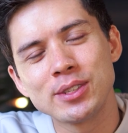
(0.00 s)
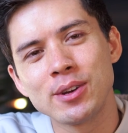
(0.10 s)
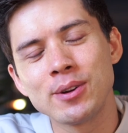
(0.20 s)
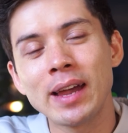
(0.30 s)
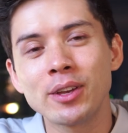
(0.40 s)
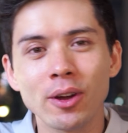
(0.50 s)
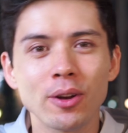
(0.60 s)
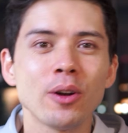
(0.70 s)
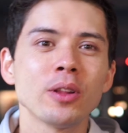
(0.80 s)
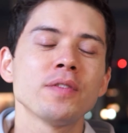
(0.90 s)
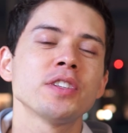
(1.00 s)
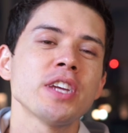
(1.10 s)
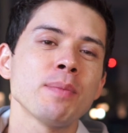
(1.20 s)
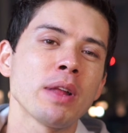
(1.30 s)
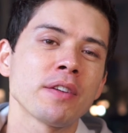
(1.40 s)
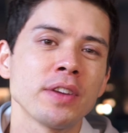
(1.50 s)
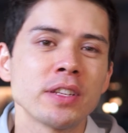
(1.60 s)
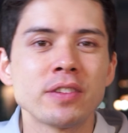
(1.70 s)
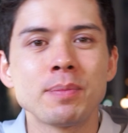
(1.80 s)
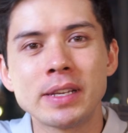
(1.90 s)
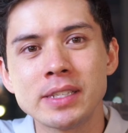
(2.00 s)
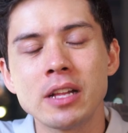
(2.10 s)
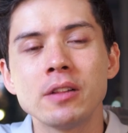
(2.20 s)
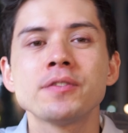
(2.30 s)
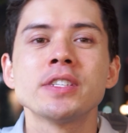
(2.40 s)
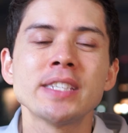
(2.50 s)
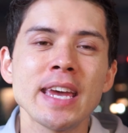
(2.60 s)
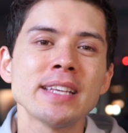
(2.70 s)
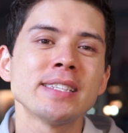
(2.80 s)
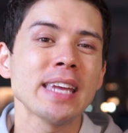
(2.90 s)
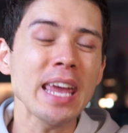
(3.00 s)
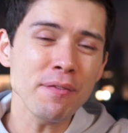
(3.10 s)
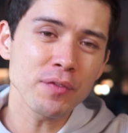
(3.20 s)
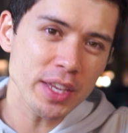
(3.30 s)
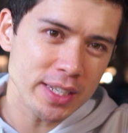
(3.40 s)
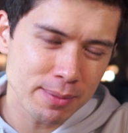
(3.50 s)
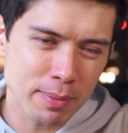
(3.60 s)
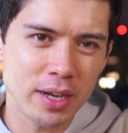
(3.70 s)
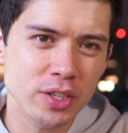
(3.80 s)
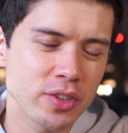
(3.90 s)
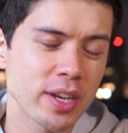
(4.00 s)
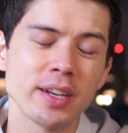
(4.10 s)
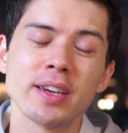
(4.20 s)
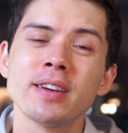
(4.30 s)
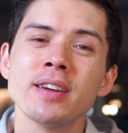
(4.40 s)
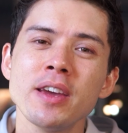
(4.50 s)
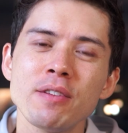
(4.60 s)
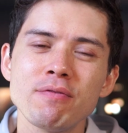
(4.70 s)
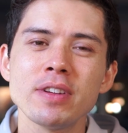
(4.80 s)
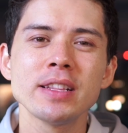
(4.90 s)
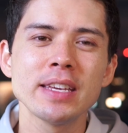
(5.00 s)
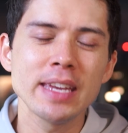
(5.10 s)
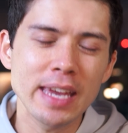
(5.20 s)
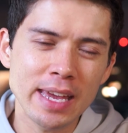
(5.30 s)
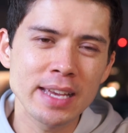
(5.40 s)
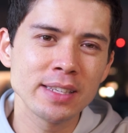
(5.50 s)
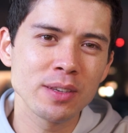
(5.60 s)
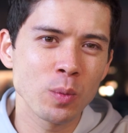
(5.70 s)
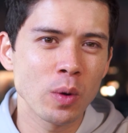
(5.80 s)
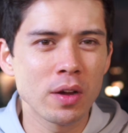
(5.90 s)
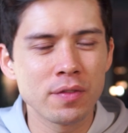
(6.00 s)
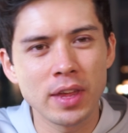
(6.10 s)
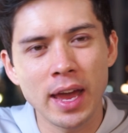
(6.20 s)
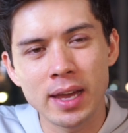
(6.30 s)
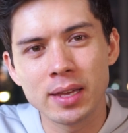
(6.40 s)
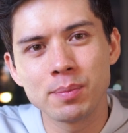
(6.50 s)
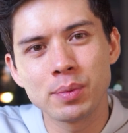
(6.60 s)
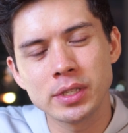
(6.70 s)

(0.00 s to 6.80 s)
So I got hold of a JetBlack Victory myself to test if this smart trainer really is worth the hype.